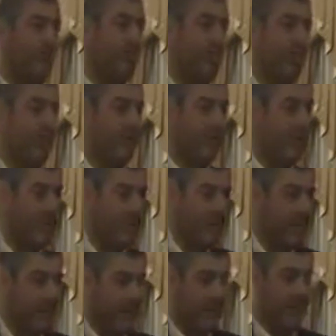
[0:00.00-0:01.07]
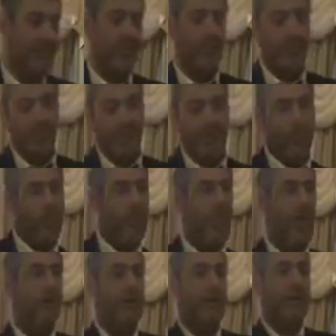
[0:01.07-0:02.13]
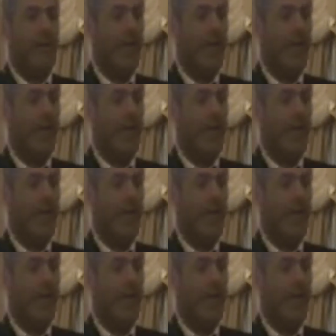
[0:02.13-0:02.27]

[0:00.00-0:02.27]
his shirt. This is people without a